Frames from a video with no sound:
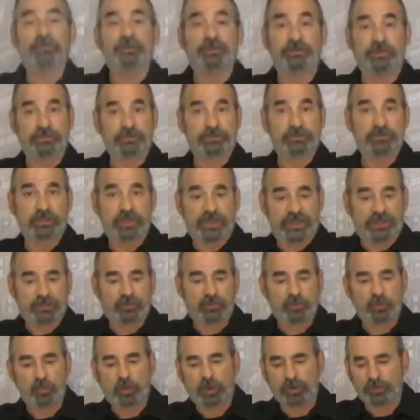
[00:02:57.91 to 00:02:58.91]
piece
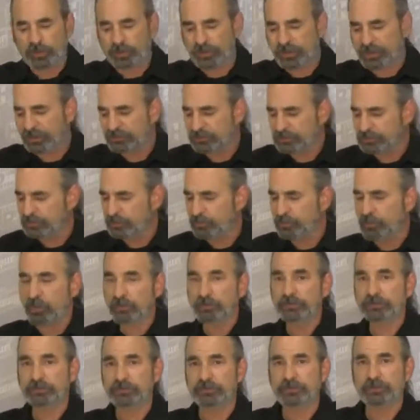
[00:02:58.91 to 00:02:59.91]
and what gets the
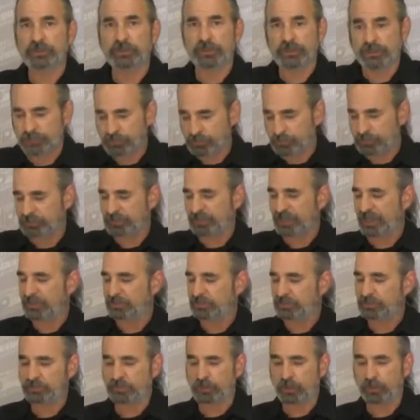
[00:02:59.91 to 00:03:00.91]
most interest
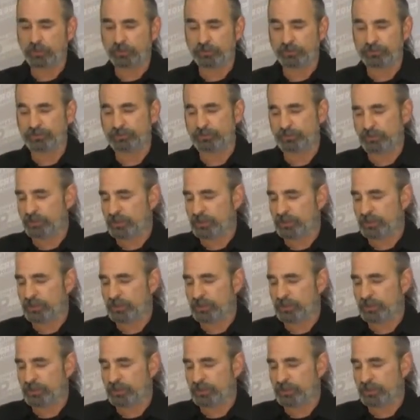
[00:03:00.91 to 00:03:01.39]
at shows.